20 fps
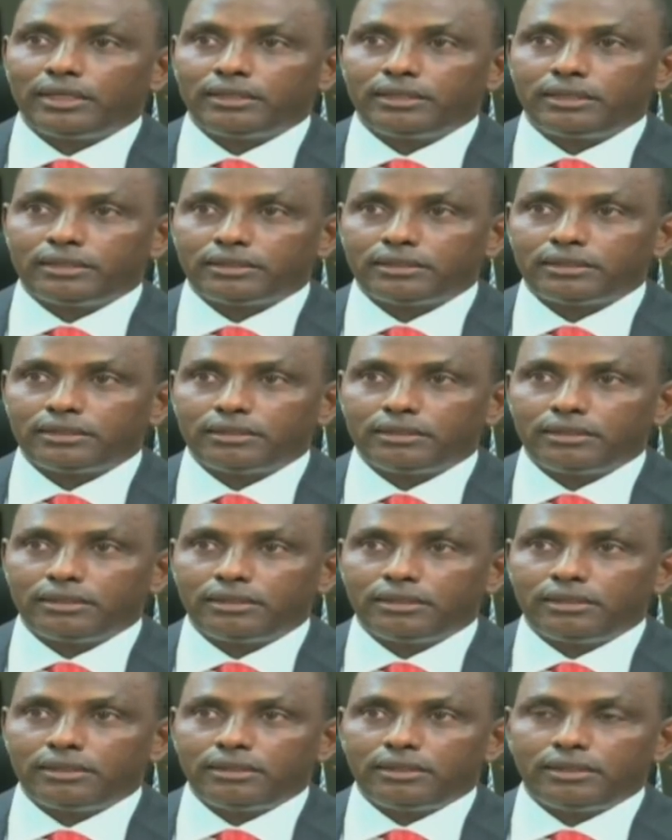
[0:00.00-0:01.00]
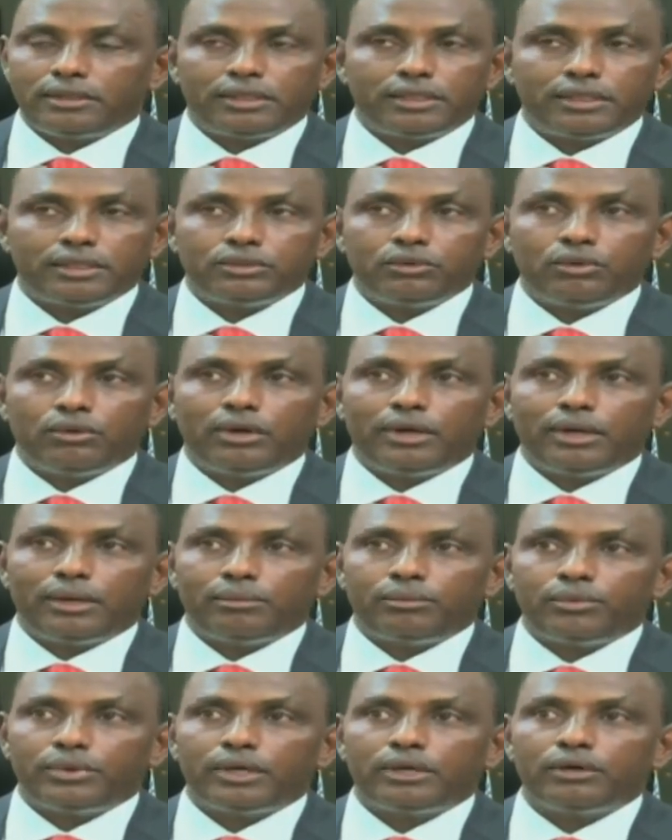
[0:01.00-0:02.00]
this. There's no
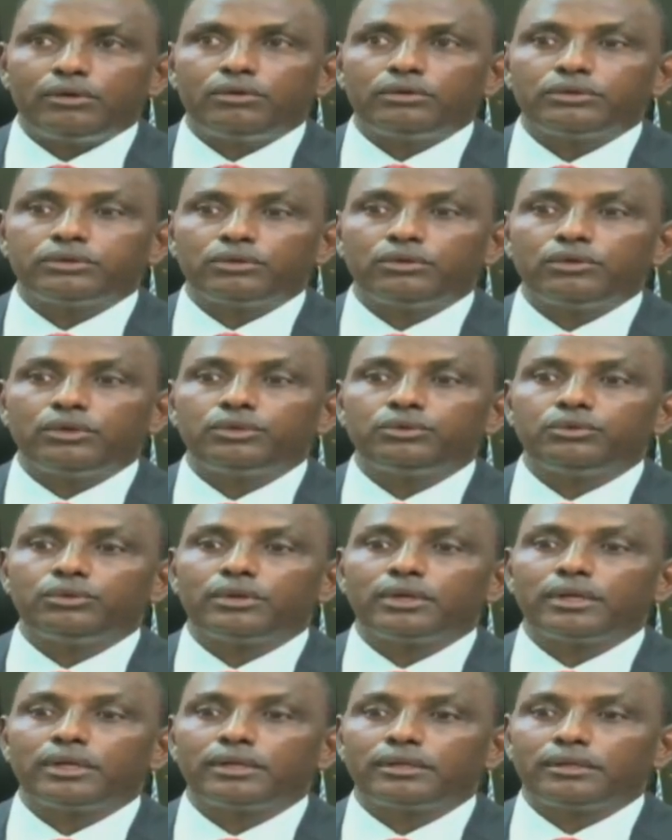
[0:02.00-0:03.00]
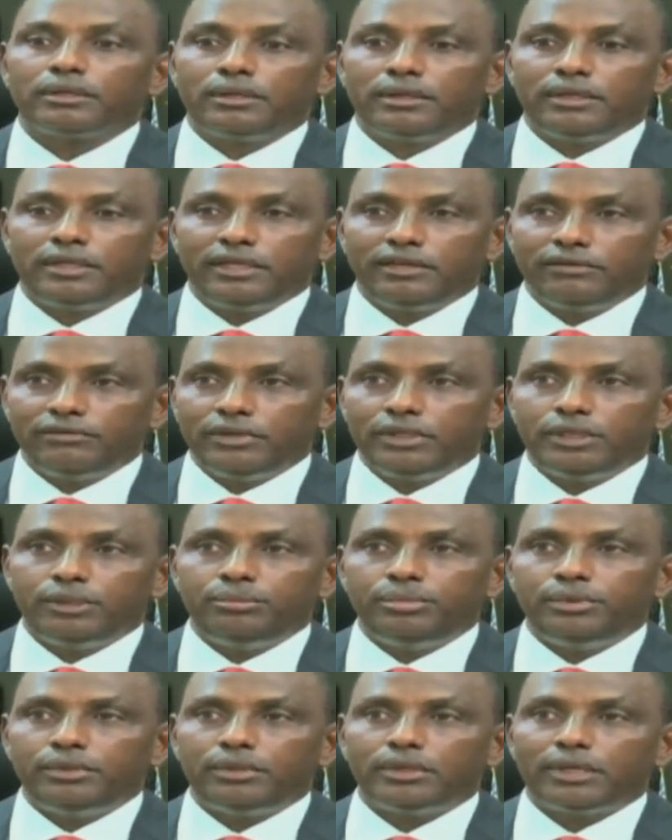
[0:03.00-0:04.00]
harm. We are also going to create, if need
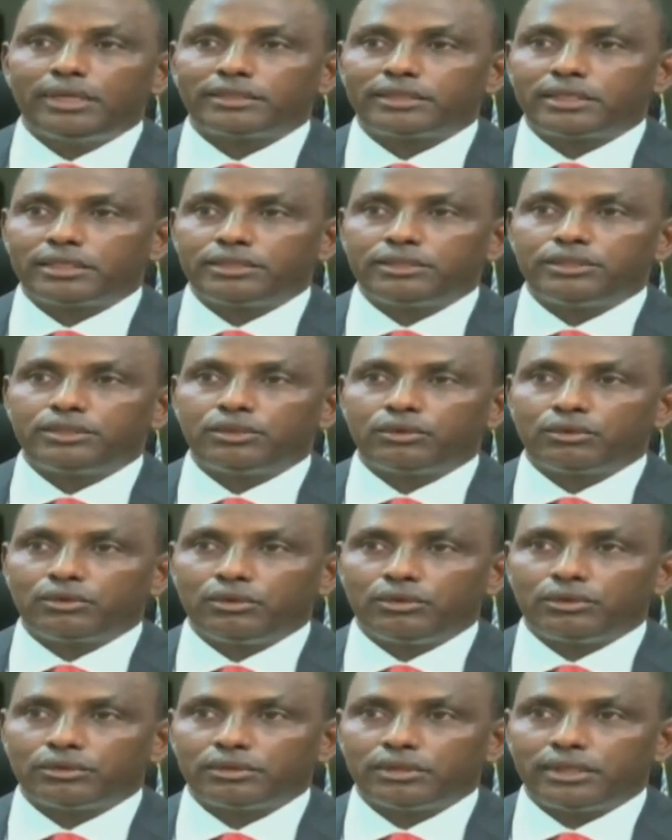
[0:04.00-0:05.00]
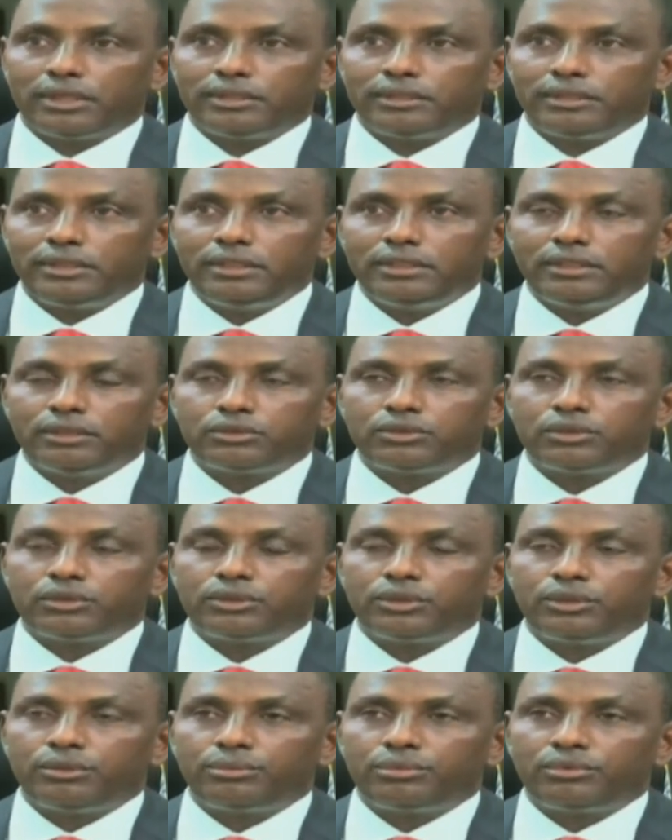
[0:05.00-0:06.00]
be, a transitional clause until the
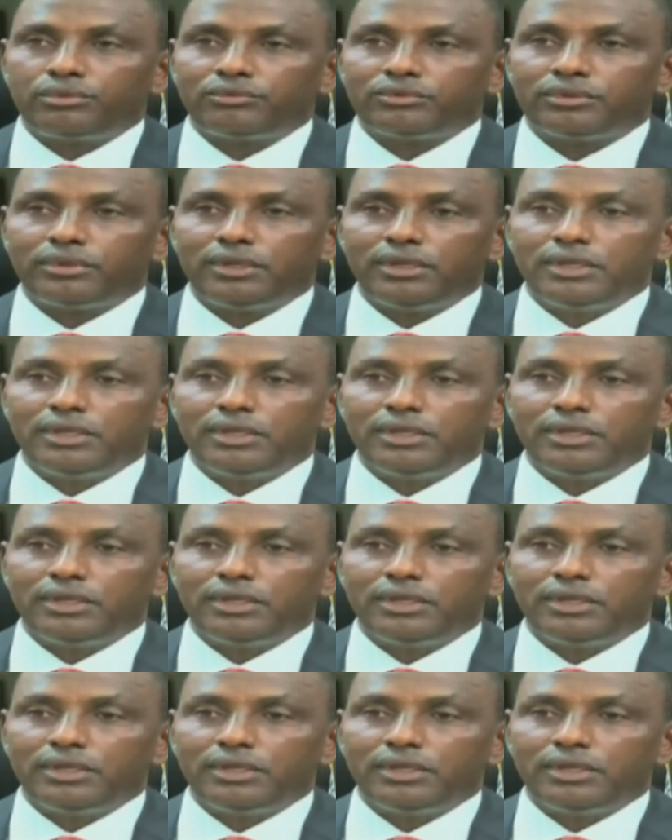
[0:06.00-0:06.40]
situation improves.